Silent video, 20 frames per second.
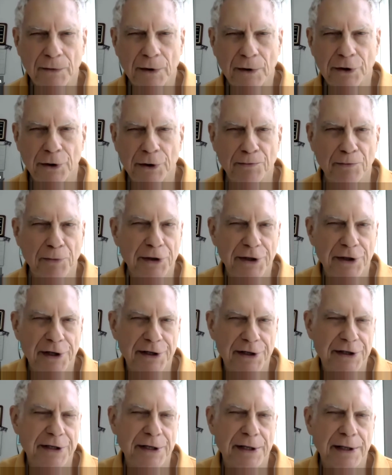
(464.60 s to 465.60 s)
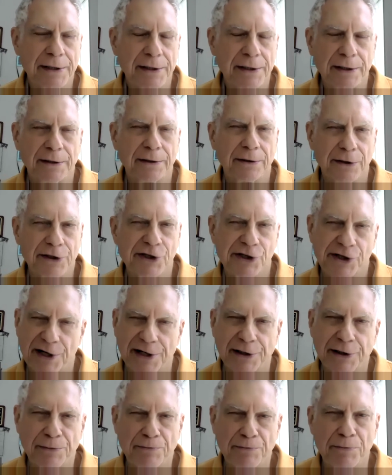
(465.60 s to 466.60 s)
committed, let's say
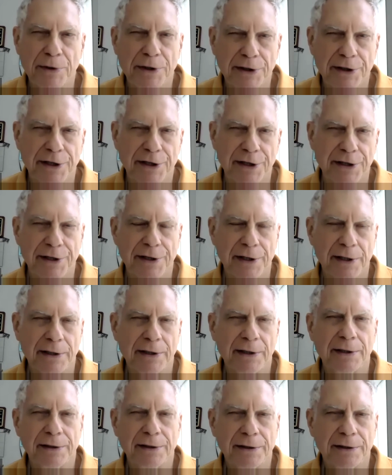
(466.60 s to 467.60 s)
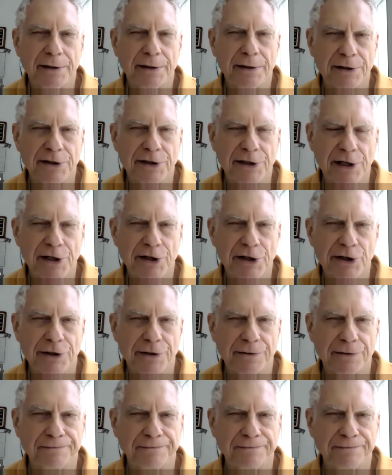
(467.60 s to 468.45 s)
committed intention.